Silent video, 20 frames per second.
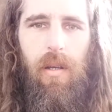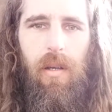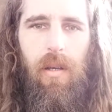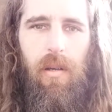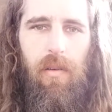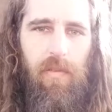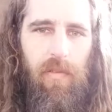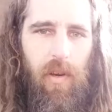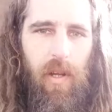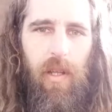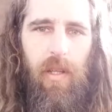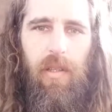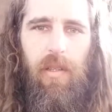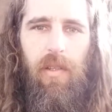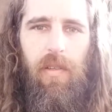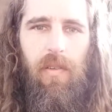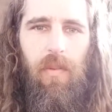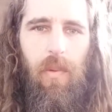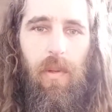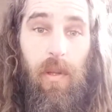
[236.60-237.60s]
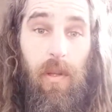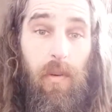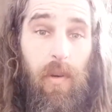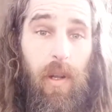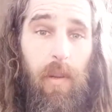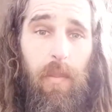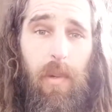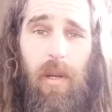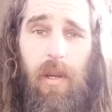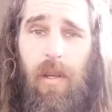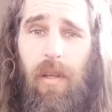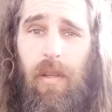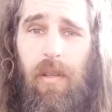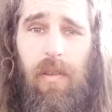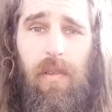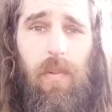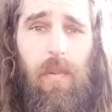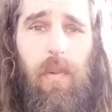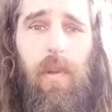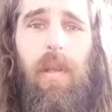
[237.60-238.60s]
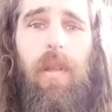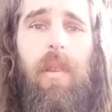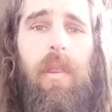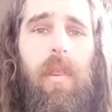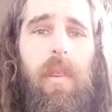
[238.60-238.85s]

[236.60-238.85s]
friend, it's with a grandma, it's with